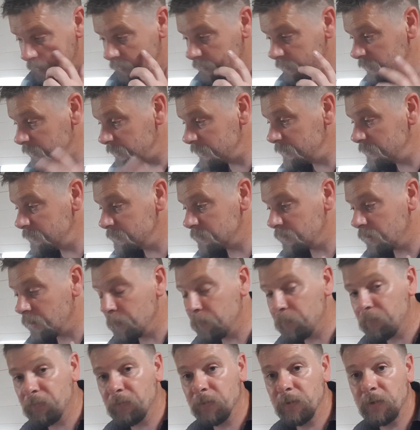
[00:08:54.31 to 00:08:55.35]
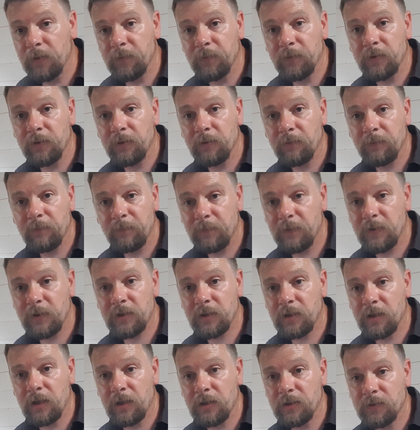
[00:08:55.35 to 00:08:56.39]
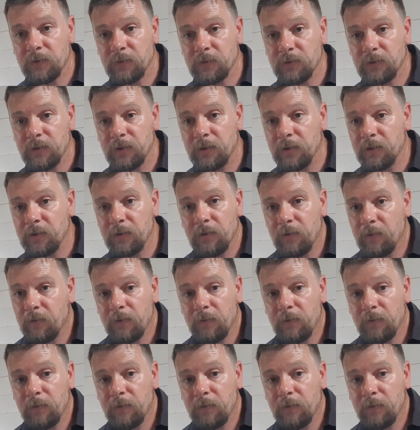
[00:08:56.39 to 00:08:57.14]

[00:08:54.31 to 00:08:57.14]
These are proven fish catchers and